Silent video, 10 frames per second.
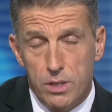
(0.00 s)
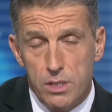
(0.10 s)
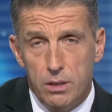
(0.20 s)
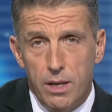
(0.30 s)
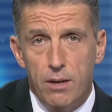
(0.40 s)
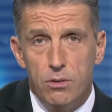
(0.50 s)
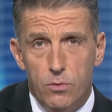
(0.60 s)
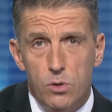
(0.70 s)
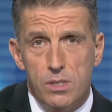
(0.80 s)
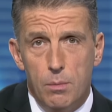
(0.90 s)
until now,
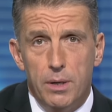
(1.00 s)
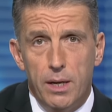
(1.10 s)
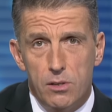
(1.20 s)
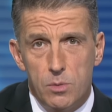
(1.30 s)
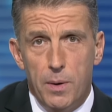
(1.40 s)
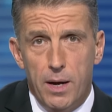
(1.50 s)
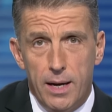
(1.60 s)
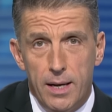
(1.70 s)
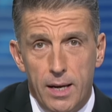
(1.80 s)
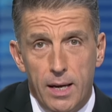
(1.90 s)
divorce somebody else
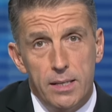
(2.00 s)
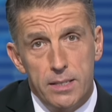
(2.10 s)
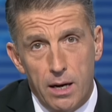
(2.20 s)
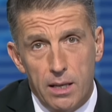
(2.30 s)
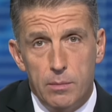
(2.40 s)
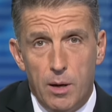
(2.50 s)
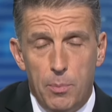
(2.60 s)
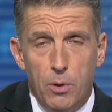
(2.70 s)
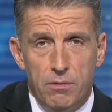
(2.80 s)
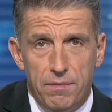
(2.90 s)
by dialing them
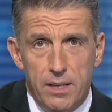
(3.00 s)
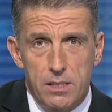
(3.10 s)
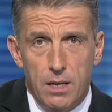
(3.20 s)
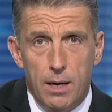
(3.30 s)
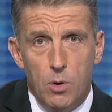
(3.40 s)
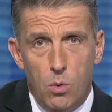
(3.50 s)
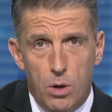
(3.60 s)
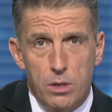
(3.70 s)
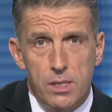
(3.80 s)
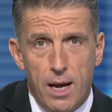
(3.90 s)
up on FaceTime or
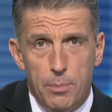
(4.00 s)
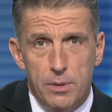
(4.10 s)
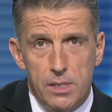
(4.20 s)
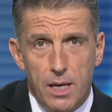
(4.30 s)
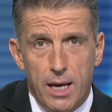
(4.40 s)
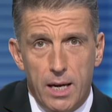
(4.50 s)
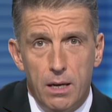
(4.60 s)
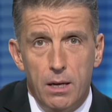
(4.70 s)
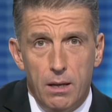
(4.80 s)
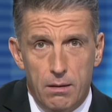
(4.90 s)
WhatsApp and
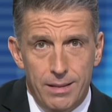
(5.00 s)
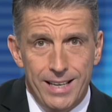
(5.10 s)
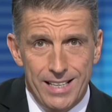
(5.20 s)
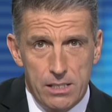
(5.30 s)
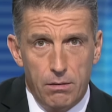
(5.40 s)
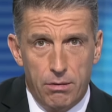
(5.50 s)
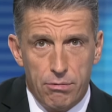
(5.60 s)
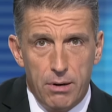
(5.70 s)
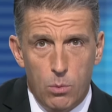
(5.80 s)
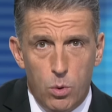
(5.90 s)
saying these
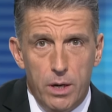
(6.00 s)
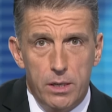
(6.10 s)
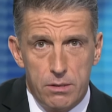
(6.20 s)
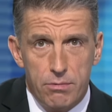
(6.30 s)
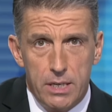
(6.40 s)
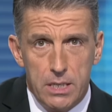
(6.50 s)
three words three